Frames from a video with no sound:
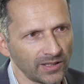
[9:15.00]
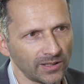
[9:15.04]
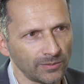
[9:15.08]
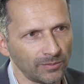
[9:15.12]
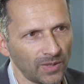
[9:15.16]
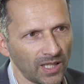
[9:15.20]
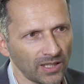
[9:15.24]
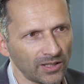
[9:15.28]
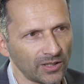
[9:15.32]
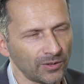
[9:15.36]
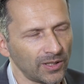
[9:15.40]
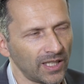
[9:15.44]
this
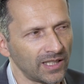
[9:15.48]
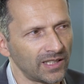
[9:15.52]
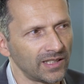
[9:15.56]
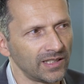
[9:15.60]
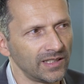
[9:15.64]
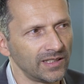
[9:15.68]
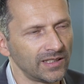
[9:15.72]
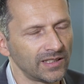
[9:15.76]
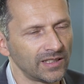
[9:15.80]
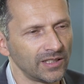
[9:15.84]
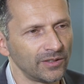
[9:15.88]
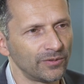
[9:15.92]
much. At
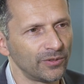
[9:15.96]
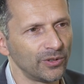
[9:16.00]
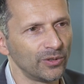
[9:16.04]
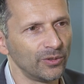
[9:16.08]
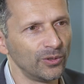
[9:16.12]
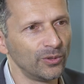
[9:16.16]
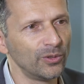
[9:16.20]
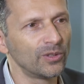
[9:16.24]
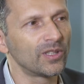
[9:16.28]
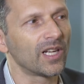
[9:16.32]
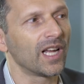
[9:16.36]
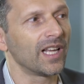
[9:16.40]
least if you
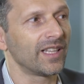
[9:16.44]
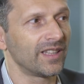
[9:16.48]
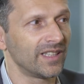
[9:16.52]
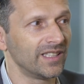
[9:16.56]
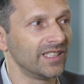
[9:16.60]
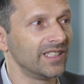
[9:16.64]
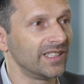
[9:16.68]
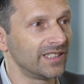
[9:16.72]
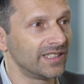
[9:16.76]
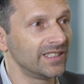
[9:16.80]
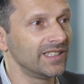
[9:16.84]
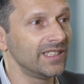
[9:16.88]
look at
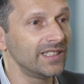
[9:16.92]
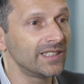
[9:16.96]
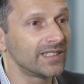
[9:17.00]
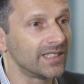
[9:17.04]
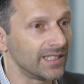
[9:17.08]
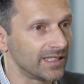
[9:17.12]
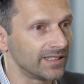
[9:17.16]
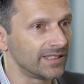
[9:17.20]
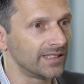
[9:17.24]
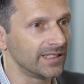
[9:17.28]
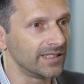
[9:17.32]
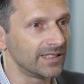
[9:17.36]
the
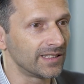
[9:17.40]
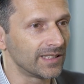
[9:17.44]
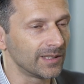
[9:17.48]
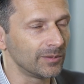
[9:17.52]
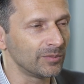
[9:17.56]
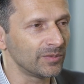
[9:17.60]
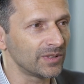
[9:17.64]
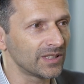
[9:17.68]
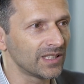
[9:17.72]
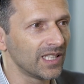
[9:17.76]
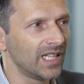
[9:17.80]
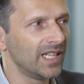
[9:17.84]
existing
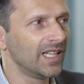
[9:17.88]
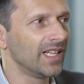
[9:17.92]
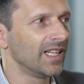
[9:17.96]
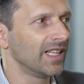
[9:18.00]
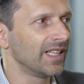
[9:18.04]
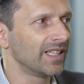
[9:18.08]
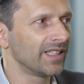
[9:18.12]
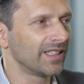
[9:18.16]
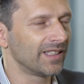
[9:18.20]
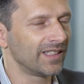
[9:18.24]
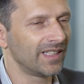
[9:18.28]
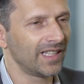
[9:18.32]
systems,
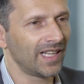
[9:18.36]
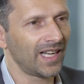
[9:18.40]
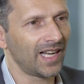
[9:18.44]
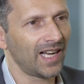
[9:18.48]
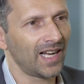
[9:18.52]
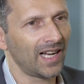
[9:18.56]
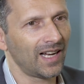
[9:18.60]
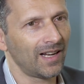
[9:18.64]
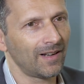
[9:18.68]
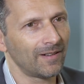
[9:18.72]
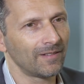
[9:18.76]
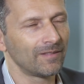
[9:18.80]
they
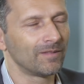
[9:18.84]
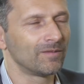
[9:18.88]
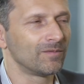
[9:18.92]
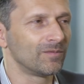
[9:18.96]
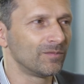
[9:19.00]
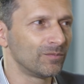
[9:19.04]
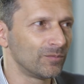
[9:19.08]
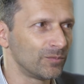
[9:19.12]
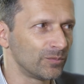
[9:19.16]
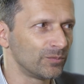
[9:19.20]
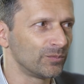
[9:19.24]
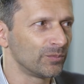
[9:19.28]
are,
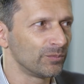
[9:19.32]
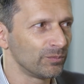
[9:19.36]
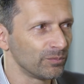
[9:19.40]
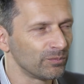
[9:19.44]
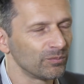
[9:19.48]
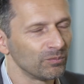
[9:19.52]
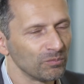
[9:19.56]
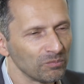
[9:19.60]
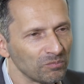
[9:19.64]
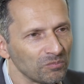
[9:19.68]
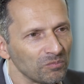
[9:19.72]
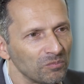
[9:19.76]

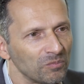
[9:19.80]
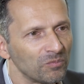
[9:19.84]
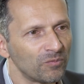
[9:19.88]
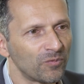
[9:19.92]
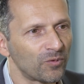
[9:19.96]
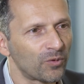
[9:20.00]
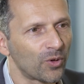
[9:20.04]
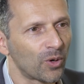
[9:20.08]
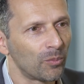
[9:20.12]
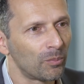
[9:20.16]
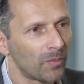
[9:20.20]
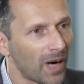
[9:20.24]

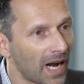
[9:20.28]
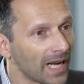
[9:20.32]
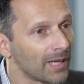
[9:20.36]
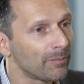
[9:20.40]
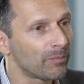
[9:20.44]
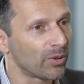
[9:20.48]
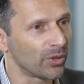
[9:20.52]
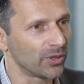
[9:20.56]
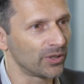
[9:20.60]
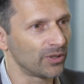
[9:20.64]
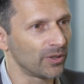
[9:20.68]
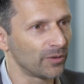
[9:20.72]
from my
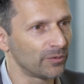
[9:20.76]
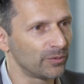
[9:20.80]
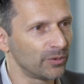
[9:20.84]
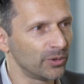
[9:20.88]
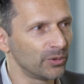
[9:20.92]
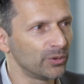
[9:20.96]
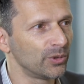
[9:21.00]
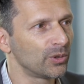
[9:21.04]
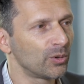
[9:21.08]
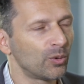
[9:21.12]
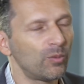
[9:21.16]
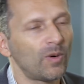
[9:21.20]
point of
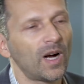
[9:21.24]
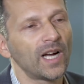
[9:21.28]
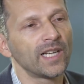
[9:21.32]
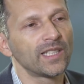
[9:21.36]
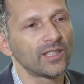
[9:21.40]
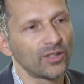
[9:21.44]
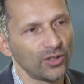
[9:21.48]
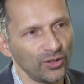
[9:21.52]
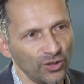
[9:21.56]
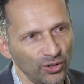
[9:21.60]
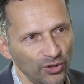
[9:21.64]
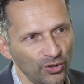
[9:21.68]
view,
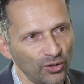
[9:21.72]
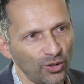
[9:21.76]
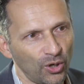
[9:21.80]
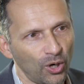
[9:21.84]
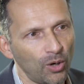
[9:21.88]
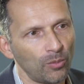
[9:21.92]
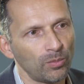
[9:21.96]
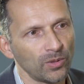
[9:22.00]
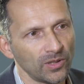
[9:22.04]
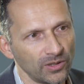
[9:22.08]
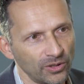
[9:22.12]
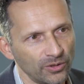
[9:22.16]
quite
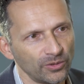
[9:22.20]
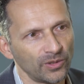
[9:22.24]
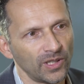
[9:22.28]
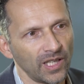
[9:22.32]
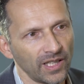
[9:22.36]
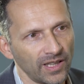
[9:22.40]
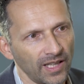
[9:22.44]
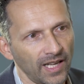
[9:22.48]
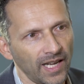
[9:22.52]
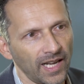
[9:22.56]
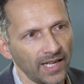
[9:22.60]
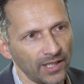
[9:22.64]
cobbled
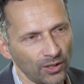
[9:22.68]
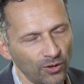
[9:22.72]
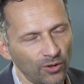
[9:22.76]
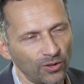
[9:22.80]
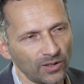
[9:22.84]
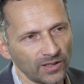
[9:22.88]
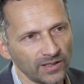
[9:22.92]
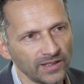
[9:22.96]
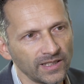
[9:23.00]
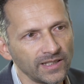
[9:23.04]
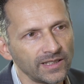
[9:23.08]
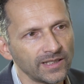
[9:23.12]
together ad
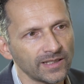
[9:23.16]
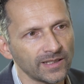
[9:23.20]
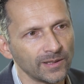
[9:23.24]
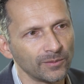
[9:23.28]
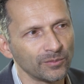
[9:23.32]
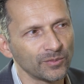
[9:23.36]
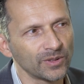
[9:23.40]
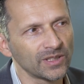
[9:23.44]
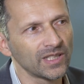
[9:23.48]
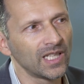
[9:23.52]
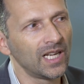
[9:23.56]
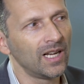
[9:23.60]
hoc
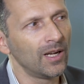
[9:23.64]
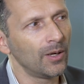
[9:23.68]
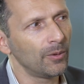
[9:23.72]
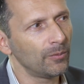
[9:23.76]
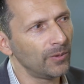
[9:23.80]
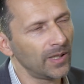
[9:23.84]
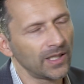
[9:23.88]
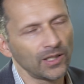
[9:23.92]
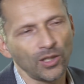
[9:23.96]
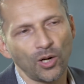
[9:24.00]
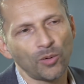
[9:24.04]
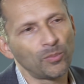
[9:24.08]
systems
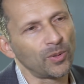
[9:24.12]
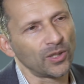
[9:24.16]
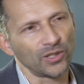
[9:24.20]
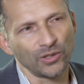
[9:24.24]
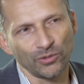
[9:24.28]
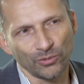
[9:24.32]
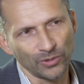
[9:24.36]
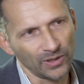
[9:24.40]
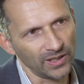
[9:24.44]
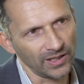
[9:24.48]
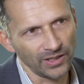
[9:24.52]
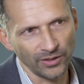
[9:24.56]
where nobody
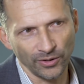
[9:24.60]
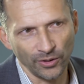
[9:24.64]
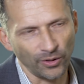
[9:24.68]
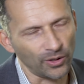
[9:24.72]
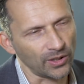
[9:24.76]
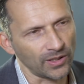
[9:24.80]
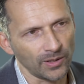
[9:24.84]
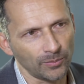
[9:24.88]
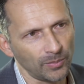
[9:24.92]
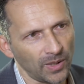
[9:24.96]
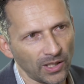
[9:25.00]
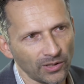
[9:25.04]
really
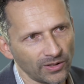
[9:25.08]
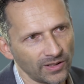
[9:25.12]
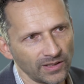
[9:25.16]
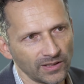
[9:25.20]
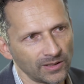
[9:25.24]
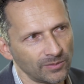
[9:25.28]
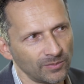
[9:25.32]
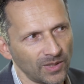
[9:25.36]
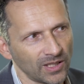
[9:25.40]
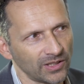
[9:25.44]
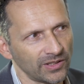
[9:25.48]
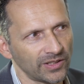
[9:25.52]
thought about
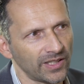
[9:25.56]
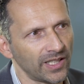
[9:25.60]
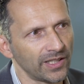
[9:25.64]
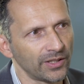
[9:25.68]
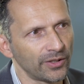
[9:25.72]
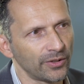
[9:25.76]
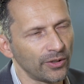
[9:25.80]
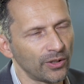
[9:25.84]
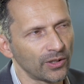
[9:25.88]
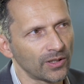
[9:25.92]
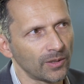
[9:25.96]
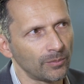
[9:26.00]
this much. They
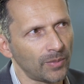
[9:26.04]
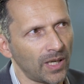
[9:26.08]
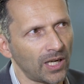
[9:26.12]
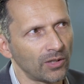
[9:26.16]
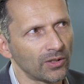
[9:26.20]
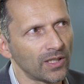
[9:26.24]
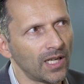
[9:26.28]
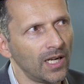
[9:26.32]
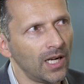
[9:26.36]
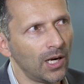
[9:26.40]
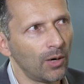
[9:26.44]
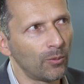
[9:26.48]
thought
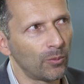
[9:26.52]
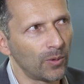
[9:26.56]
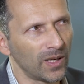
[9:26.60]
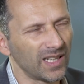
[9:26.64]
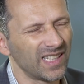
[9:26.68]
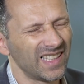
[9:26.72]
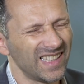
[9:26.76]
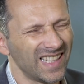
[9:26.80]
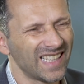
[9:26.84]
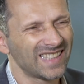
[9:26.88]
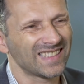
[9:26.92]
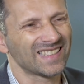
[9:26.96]
about,
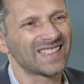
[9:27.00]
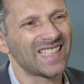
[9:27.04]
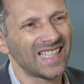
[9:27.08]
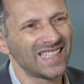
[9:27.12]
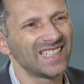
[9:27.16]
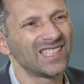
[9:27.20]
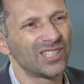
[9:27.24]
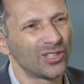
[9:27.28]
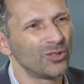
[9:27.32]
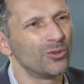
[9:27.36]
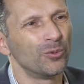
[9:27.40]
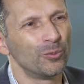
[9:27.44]
well, let's
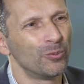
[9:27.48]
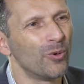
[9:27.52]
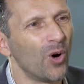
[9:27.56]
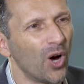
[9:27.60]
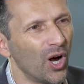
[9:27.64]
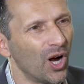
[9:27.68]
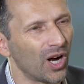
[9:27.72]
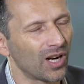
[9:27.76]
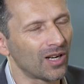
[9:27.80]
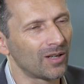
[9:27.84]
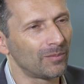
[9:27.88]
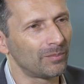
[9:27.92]
get it to
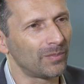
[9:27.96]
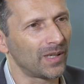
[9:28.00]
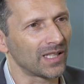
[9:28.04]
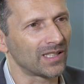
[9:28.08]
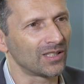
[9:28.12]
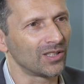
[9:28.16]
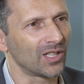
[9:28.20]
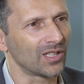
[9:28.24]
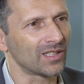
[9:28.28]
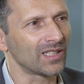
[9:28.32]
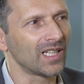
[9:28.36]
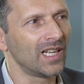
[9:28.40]
work,
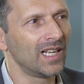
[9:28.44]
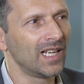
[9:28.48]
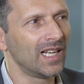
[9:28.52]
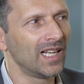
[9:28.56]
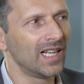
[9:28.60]
but not